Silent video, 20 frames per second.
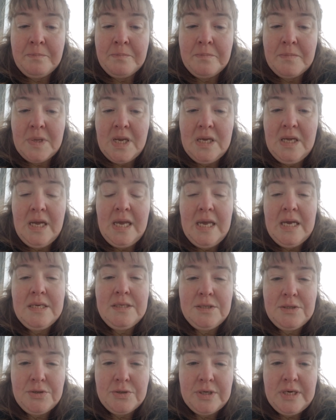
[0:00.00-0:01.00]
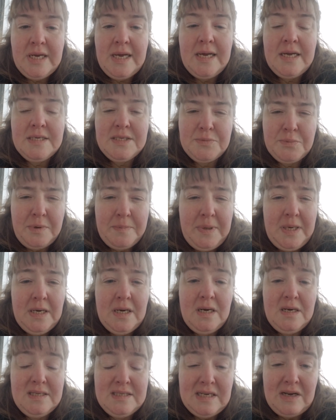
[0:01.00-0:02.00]
history has repeated
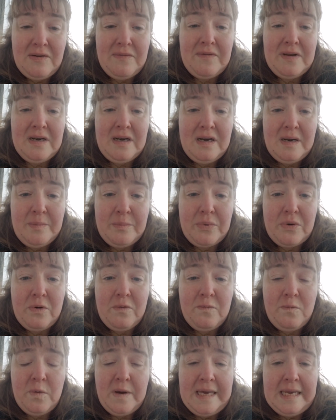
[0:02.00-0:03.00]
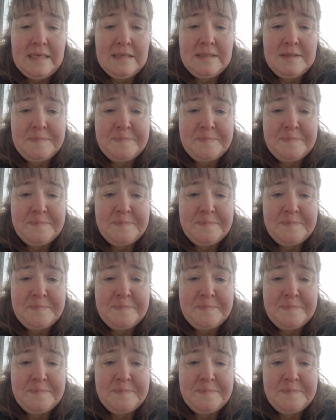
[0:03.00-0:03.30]
itself in a number of ways.